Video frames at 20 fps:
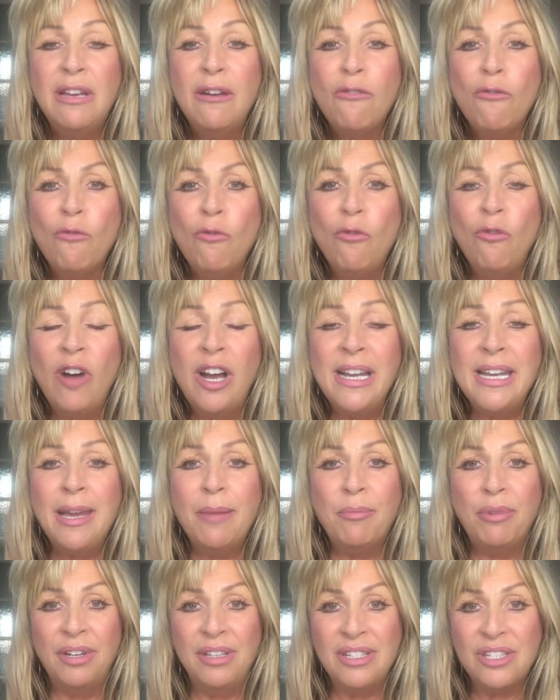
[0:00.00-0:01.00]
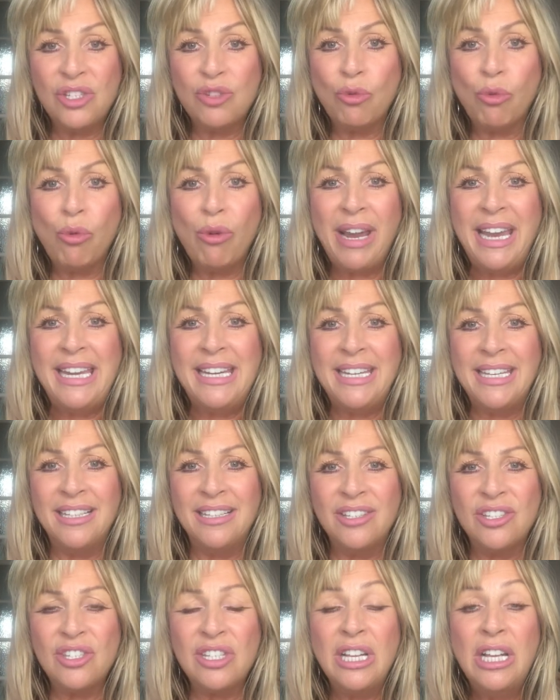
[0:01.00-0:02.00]
vibrance,
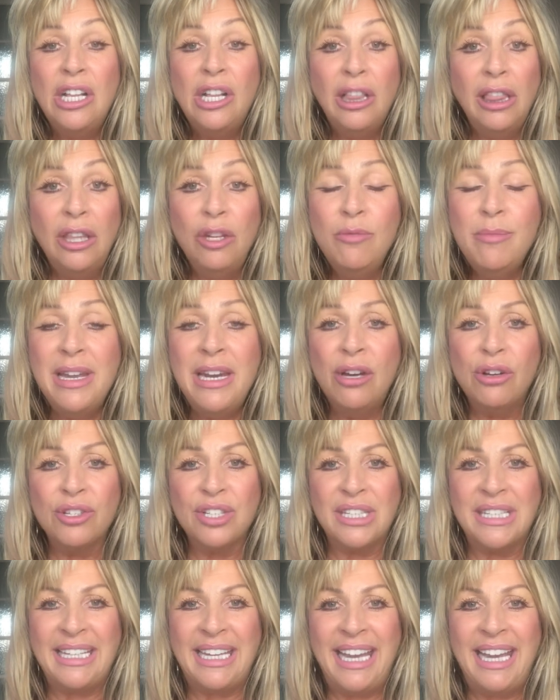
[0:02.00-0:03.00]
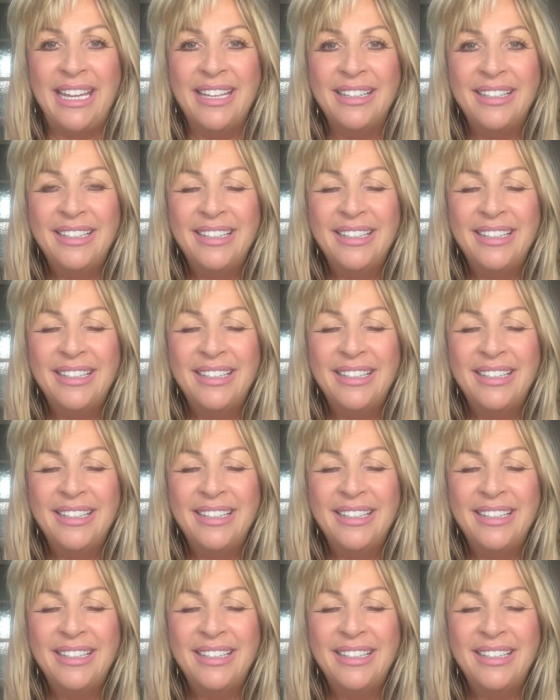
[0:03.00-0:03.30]
radiance, luminosity,